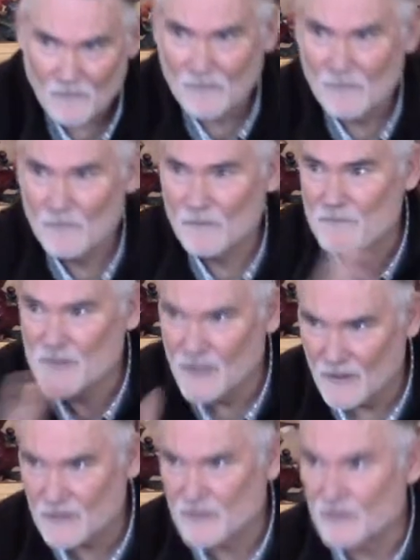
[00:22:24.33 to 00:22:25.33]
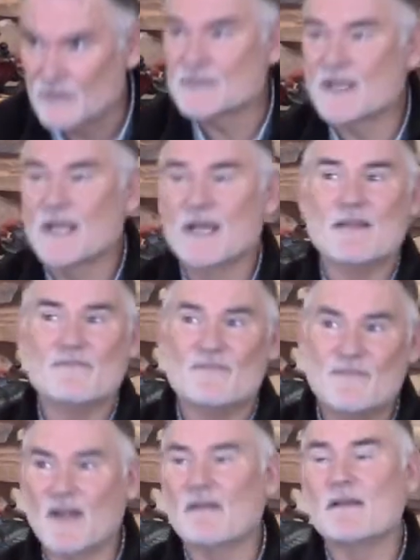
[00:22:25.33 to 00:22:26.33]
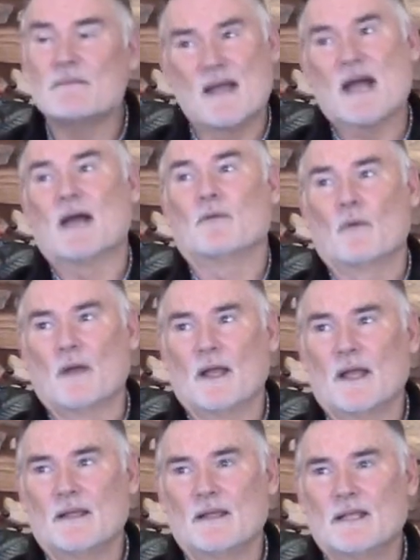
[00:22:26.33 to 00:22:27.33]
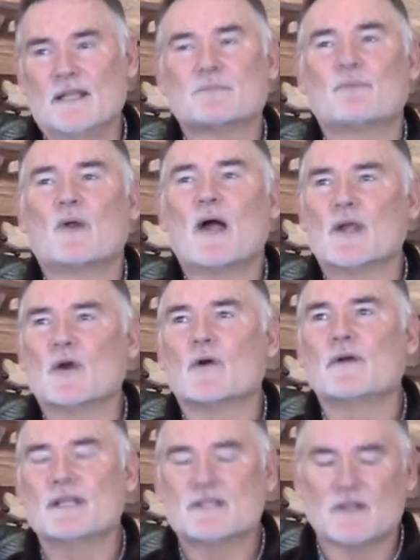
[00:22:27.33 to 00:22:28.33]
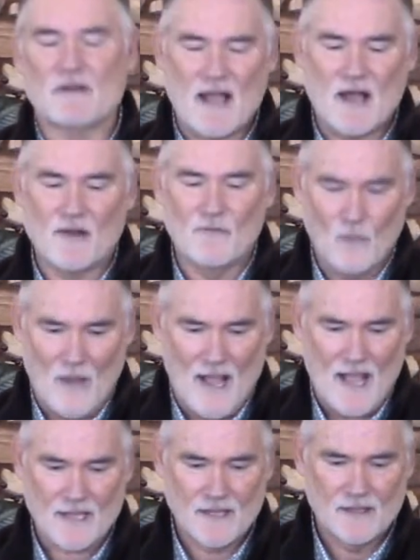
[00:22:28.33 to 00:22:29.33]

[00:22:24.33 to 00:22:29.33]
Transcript: miracles in a very bad way. His priorities are out of whack.